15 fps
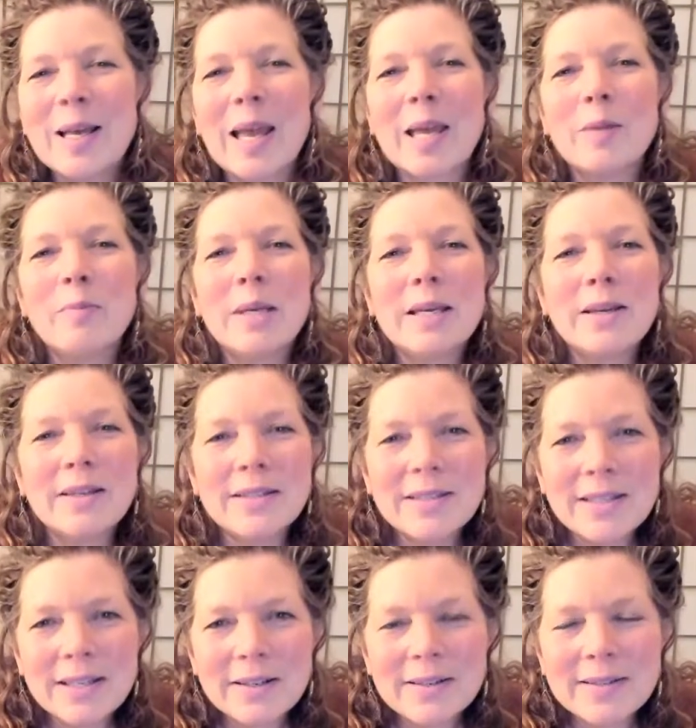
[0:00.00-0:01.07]
And be
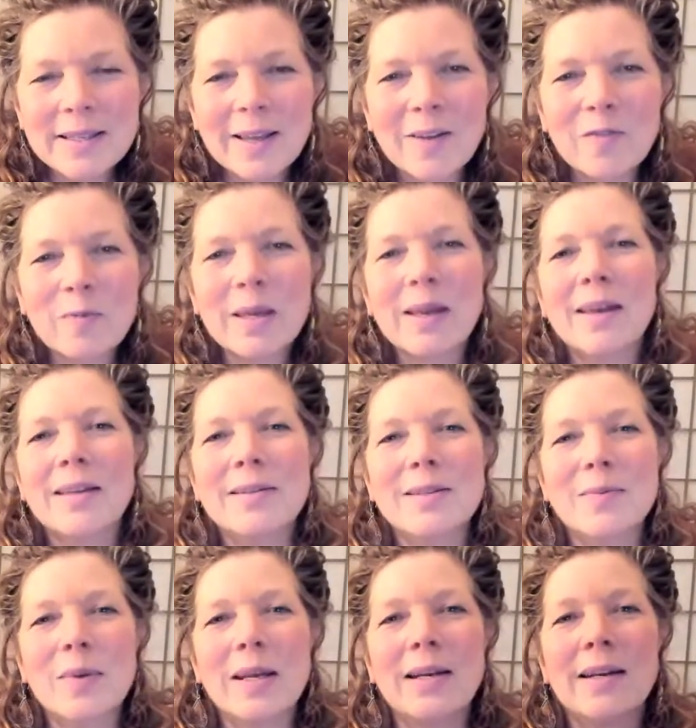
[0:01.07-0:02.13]
good to yourself, be kind
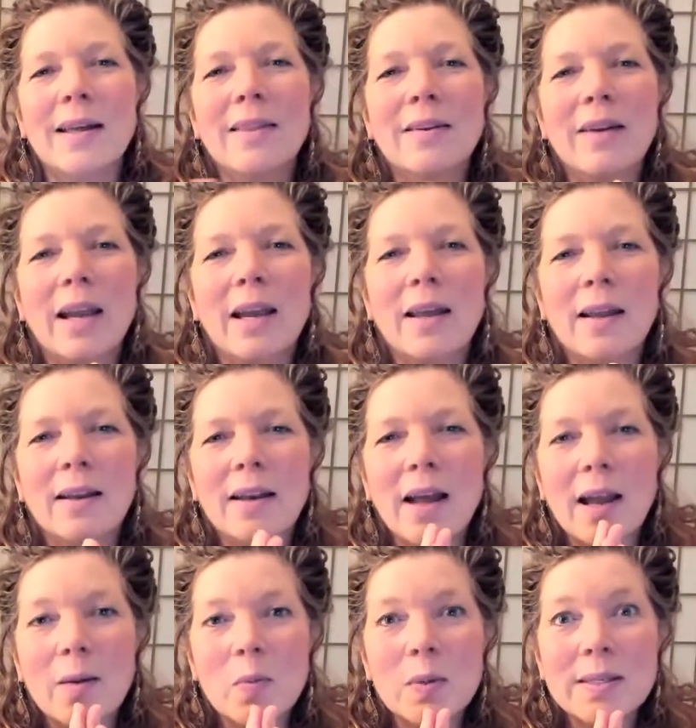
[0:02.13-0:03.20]
to one another, and
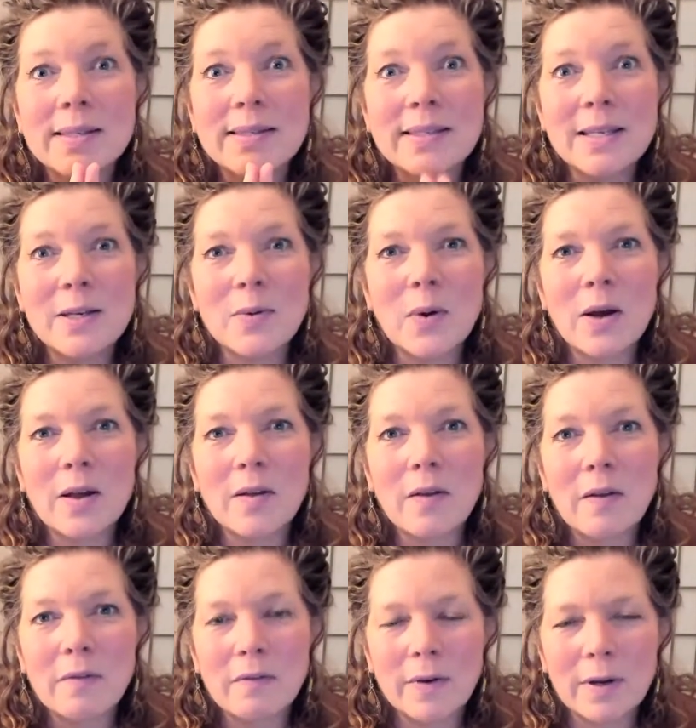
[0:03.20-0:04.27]
I will see you
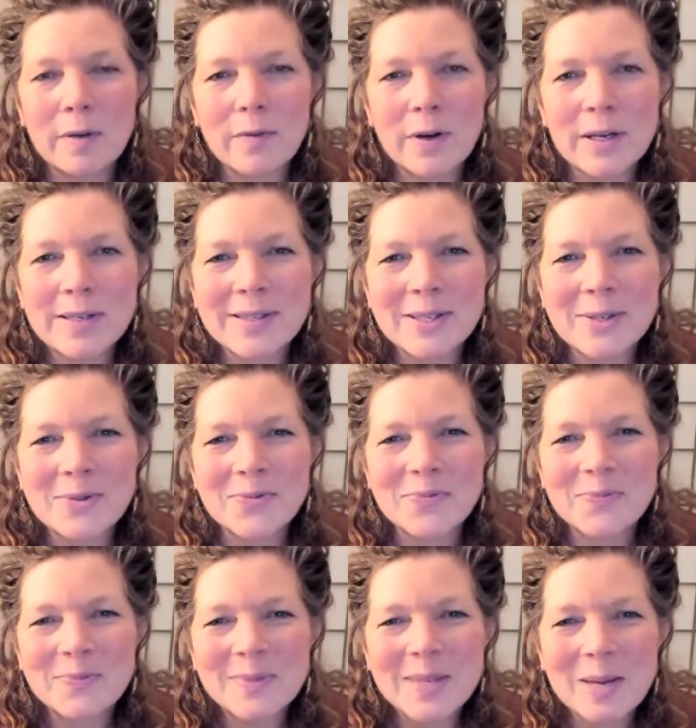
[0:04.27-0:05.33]
all very, very soon.
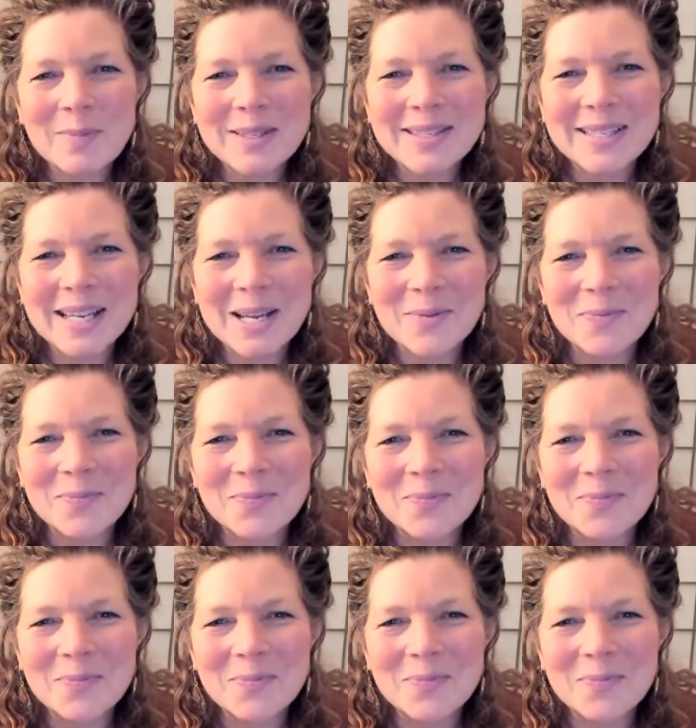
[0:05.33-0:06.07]
Namaste.